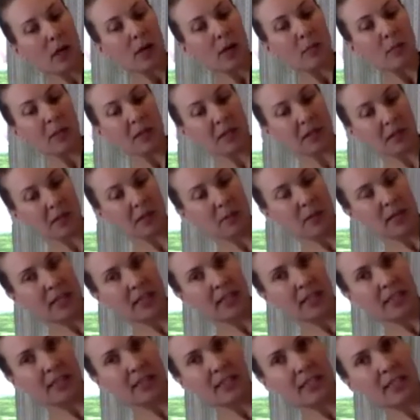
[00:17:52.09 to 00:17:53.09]
pit of the belly
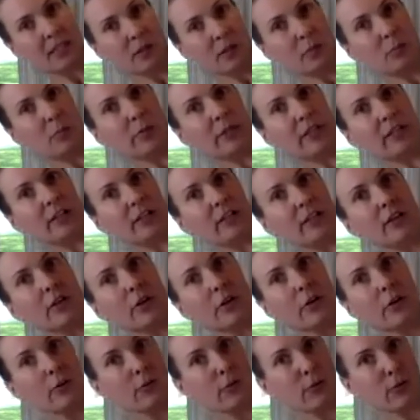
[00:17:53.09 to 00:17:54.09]
and tipping
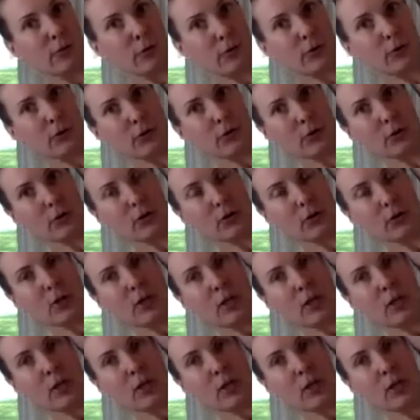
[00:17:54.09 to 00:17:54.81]
further.